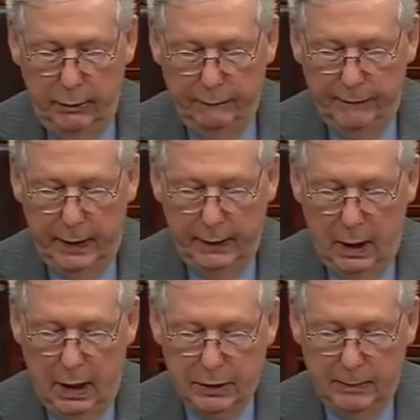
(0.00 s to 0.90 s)
Senate
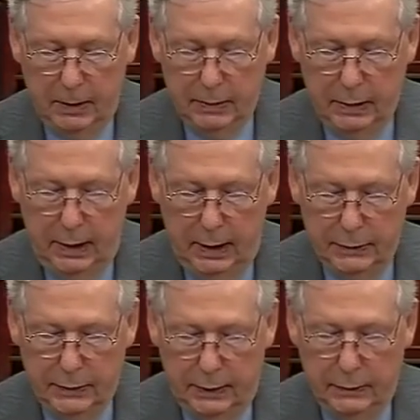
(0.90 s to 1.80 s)
Majority Leader Mitch
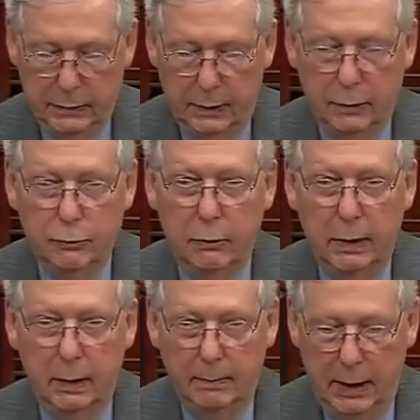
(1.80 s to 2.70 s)
McConnell
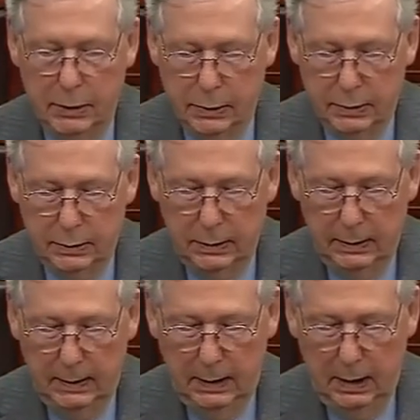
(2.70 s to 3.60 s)
has released a
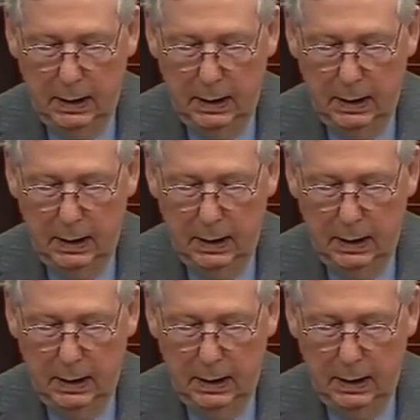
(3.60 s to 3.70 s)
massive